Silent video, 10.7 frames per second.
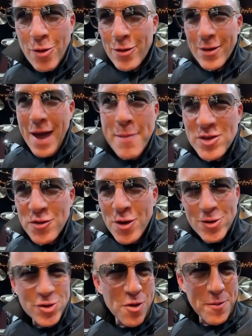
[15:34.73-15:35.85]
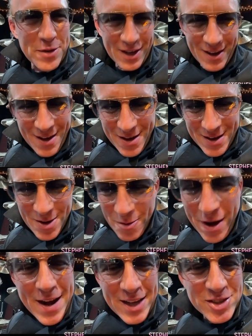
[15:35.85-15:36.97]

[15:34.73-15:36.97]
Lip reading: Hemispheres drumming, right next to